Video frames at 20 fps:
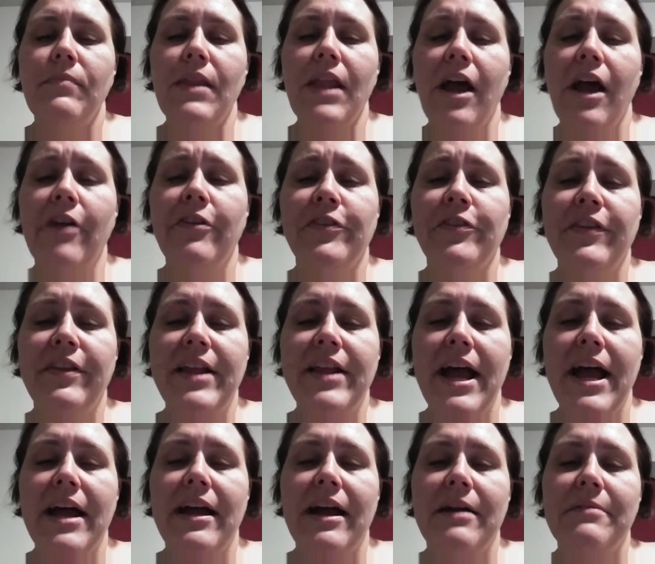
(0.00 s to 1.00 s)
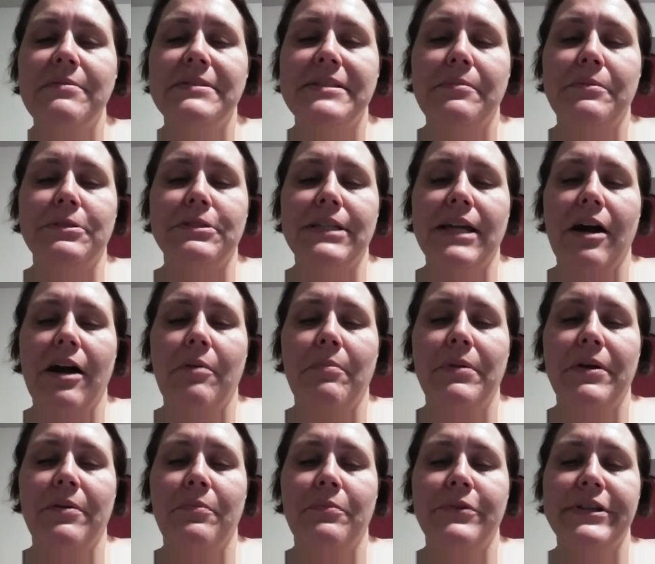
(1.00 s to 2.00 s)
other than that, I was able to help
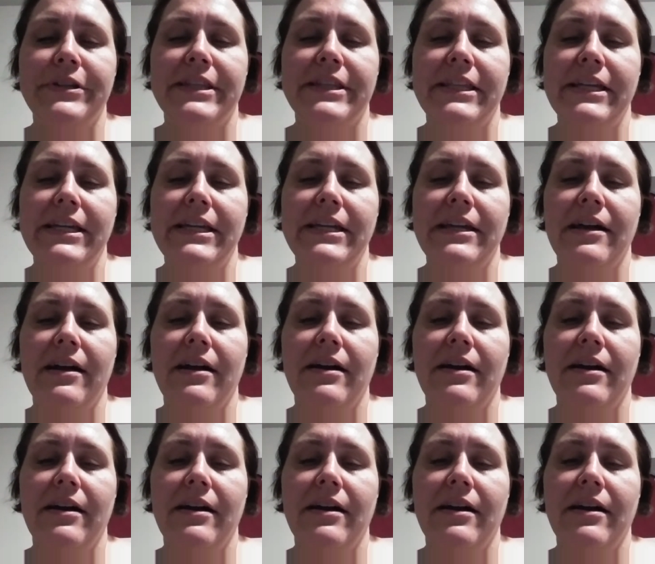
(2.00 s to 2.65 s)
him with the